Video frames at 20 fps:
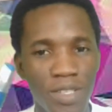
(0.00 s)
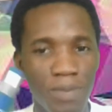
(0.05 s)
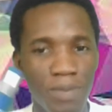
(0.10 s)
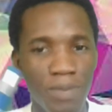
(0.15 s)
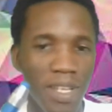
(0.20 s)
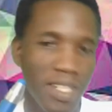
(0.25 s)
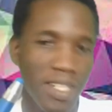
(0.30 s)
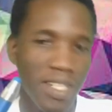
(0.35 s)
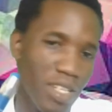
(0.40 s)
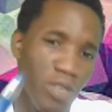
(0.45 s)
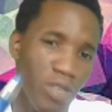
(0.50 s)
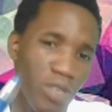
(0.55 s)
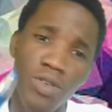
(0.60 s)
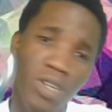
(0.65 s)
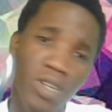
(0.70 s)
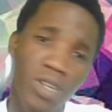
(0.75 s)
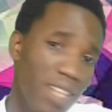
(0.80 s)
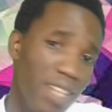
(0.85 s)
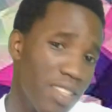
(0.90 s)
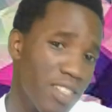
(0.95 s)
this pen is that you
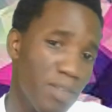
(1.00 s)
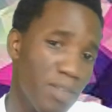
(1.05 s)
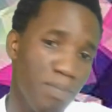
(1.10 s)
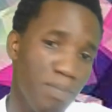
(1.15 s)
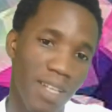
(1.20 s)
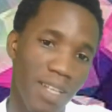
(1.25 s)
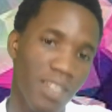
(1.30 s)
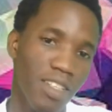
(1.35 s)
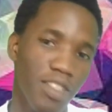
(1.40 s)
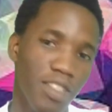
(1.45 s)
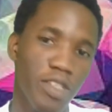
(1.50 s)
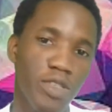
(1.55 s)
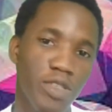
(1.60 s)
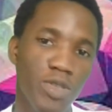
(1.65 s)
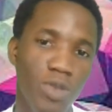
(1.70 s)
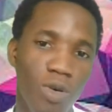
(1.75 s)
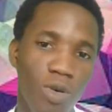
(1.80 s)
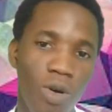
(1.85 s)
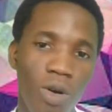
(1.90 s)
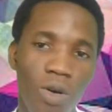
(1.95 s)
could get this pen in the
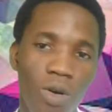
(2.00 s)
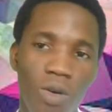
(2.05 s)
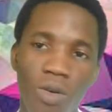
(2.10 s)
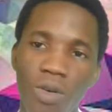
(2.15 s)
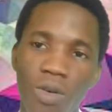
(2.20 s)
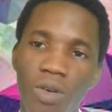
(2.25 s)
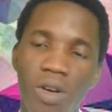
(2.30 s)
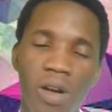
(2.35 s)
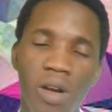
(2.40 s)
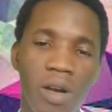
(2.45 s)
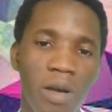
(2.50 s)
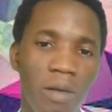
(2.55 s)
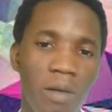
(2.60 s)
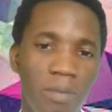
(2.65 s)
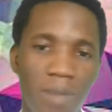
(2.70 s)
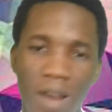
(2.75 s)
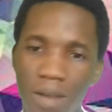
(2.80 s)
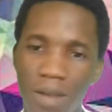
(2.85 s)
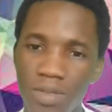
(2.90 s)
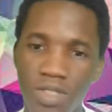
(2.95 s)
store,
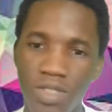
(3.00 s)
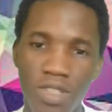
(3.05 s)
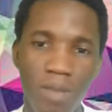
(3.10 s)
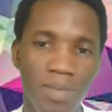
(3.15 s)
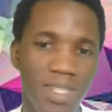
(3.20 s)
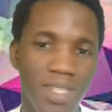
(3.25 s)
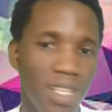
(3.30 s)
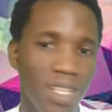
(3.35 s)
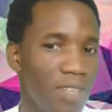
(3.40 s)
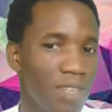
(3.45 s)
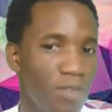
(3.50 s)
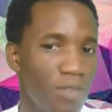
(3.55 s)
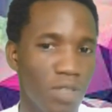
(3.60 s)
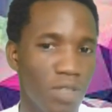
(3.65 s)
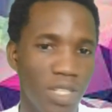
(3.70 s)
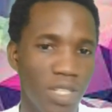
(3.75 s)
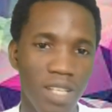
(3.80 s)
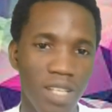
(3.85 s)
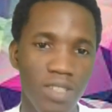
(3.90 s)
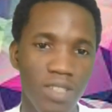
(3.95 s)
but some sell it for
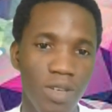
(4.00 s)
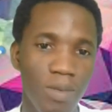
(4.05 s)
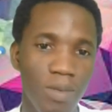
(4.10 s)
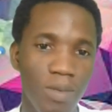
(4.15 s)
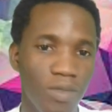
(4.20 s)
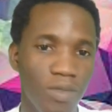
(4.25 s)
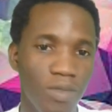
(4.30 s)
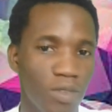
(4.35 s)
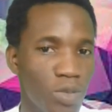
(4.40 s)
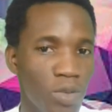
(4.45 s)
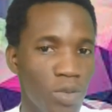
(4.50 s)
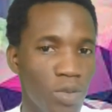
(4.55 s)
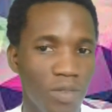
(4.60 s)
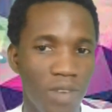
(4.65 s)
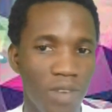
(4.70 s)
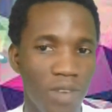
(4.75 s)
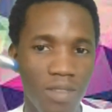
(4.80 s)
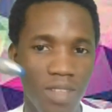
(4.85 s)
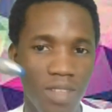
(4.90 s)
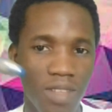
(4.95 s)
$10, some for
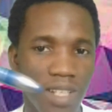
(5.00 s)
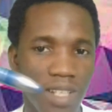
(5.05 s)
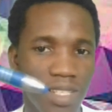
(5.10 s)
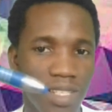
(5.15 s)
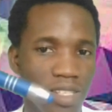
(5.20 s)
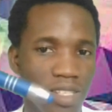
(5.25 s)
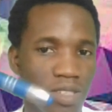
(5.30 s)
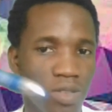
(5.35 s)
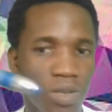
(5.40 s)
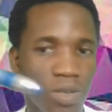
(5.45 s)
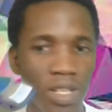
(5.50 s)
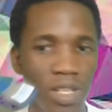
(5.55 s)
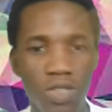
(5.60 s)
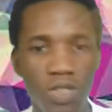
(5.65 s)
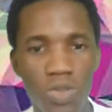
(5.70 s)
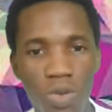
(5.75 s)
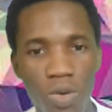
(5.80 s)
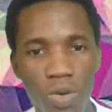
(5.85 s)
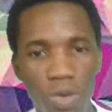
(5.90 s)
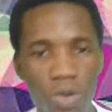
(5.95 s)
$25, so any
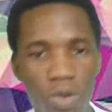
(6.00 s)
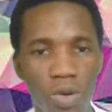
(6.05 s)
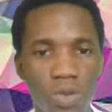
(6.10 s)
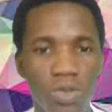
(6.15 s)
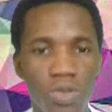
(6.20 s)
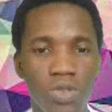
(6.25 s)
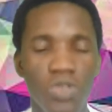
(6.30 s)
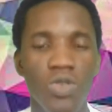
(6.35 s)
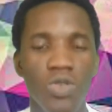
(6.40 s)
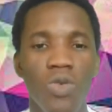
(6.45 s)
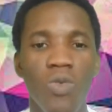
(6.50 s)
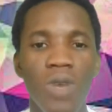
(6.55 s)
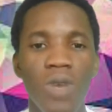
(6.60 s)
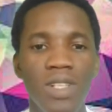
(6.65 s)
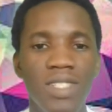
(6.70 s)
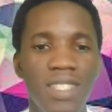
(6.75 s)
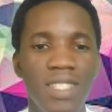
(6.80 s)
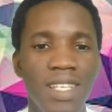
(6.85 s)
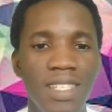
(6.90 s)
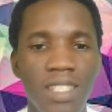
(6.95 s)
store you go to. So
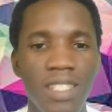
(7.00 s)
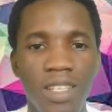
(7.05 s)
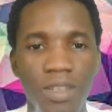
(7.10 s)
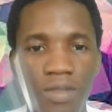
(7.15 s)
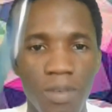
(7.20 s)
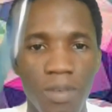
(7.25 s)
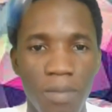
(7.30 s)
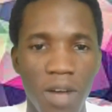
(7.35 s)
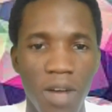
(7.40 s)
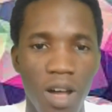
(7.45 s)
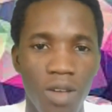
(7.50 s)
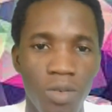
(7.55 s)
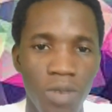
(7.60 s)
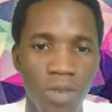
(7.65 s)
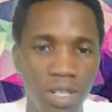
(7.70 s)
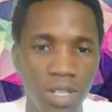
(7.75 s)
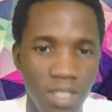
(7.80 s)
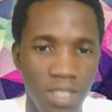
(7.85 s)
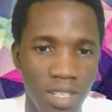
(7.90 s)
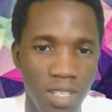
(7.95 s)
what's sensitive about,
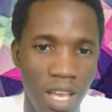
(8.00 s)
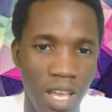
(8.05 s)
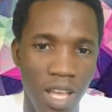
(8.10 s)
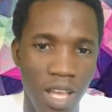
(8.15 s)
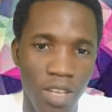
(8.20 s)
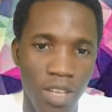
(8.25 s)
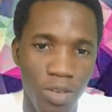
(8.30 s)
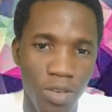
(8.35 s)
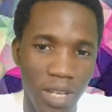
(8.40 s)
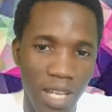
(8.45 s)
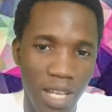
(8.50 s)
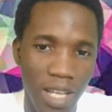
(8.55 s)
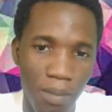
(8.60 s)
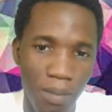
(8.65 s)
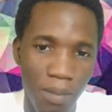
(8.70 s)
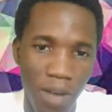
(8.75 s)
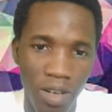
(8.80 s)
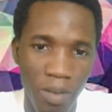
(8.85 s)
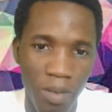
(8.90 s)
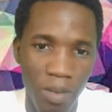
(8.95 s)
what's unique
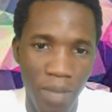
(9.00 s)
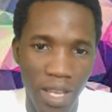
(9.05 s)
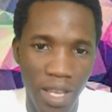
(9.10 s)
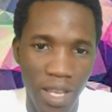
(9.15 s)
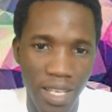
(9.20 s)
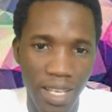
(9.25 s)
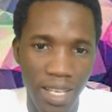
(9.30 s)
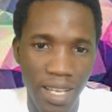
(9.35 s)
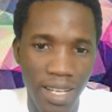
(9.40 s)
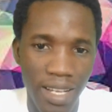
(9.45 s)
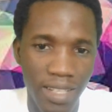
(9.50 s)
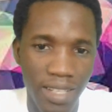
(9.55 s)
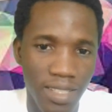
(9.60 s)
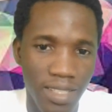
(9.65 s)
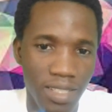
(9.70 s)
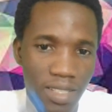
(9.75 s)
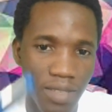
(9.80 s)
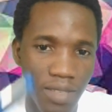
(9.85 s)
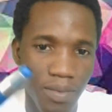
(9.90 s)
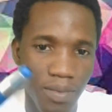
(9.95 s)
about the pen
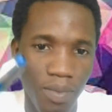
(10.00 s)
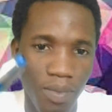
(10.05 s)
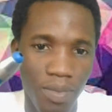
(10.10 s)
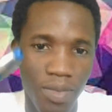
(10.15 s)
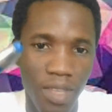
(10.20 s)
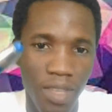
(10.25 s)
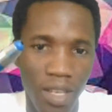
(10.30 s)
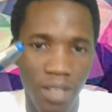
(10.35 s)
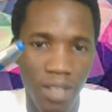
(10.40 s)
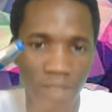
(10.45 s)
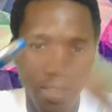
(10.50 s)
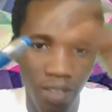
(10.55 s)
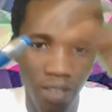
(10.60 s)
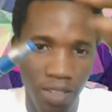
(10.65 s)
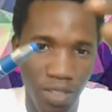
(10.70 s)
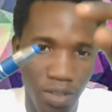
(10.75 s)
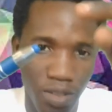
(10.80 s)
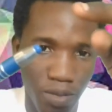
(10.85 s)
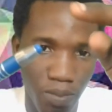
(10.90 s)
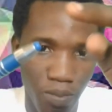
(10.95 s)
is
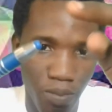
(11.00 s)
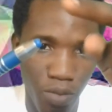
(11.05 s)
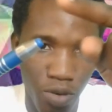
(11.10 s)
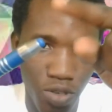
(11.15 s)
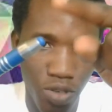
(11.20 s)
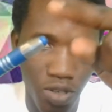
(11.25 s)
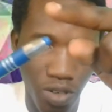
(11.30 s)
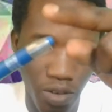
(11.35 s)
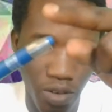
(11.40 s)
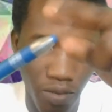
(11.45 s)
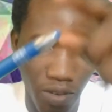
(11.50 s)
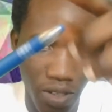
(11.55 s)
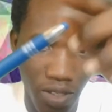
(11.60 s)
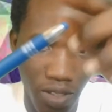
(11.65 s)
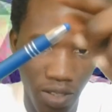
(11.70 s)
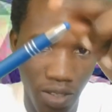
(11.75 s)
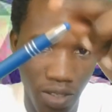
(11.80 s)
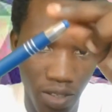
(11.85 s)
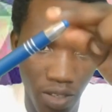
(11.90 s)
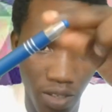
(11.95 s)
this portion of
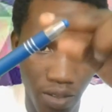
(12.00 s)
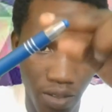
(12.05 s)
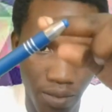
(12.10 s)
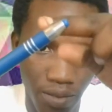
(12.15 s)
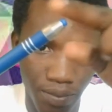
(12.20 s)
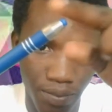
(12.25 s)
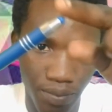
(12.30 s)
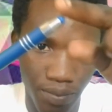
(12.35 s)
it here,